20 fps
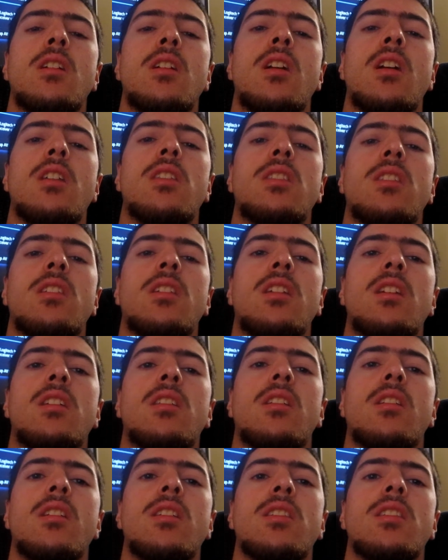at the,
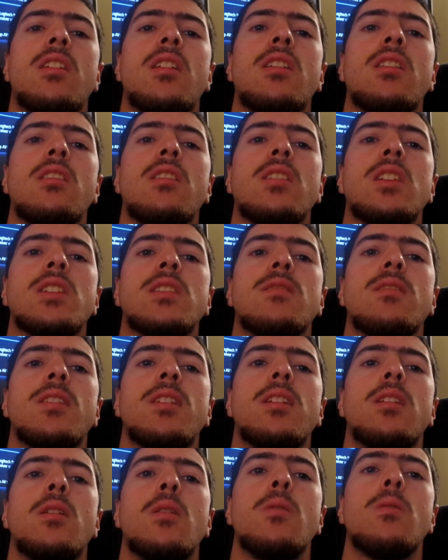either at the end of this
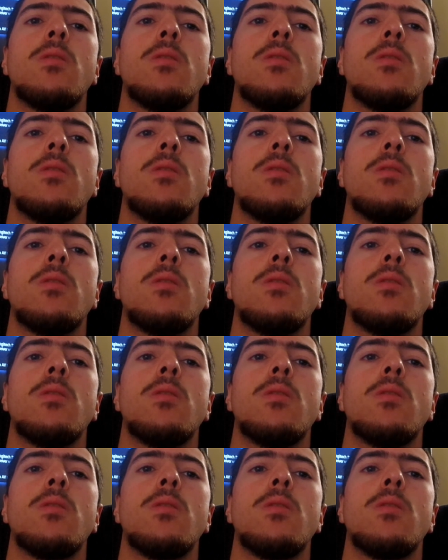video